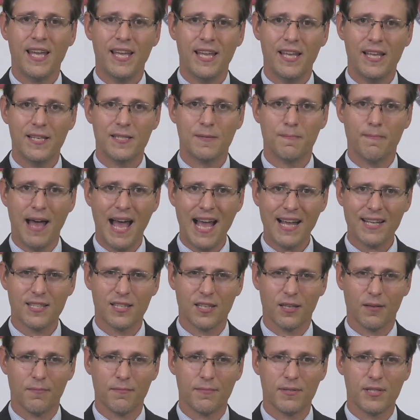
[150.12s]
His
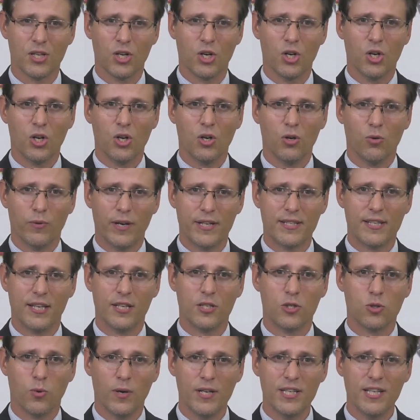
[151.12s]
maxims, written
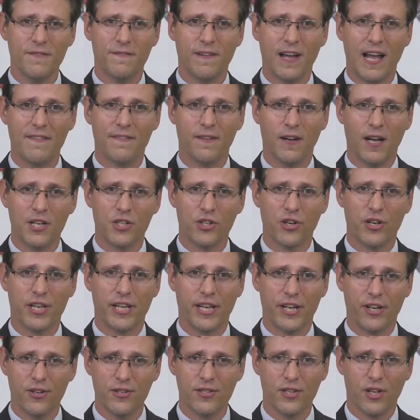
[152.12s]
2,500
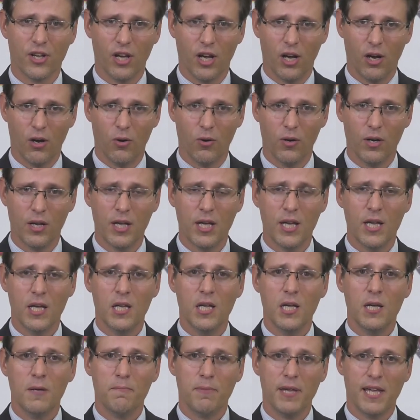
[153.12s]
years ago,
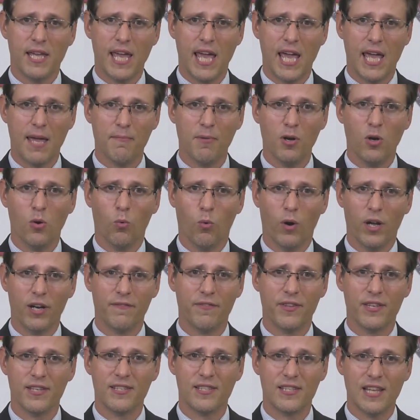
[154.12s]
became one of
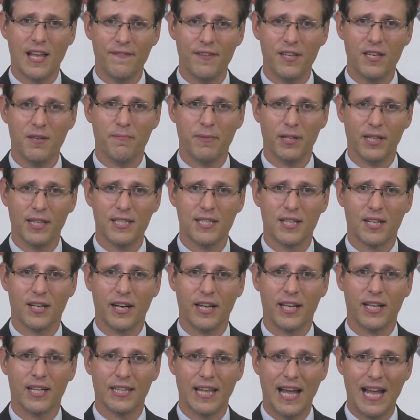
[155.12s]
the 7 military
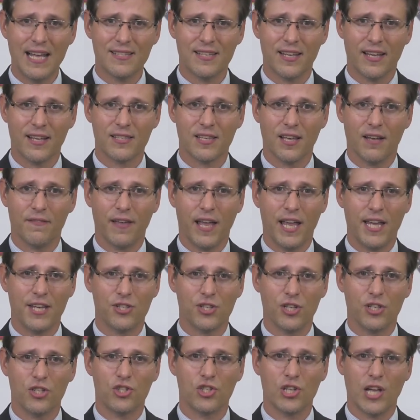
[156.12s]
classics of
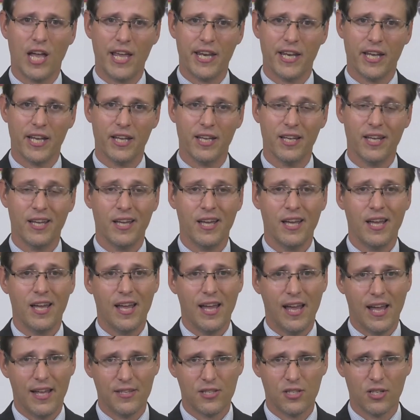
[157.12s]
ancient China
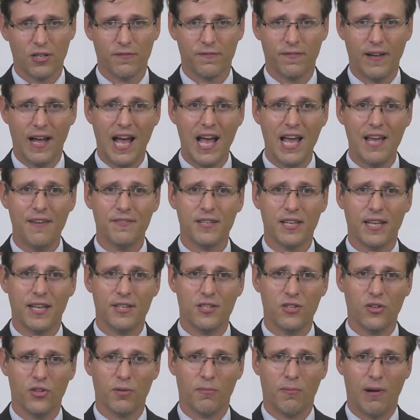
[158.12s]
and survived
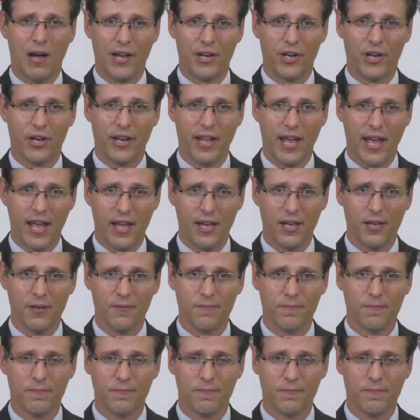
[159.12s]
into the modern day.